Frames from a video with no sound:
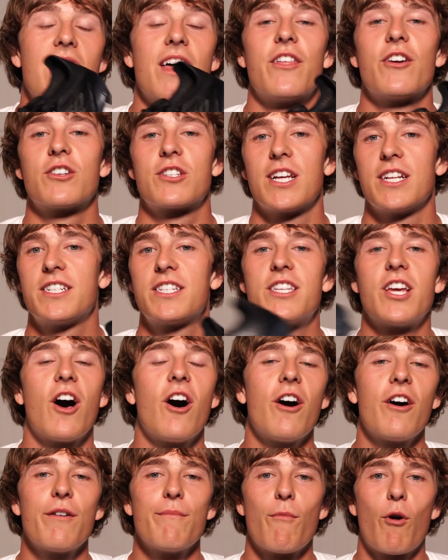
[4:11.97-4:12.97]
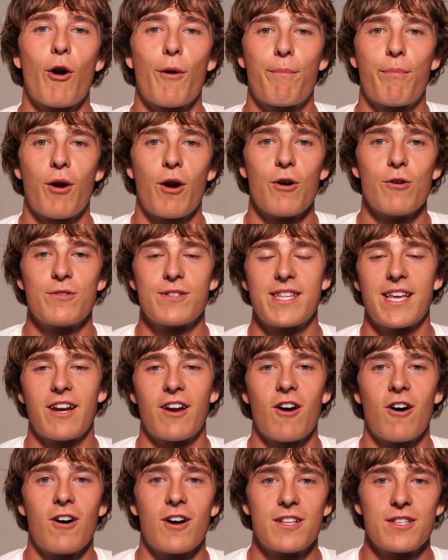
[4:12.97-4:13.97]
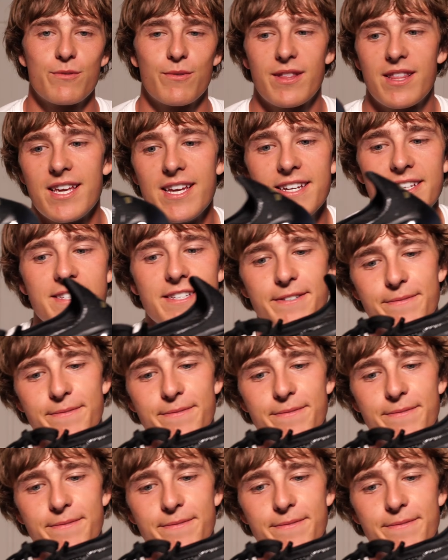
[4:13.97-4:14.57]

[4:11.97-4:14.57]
There's a ton more pros than cons with these.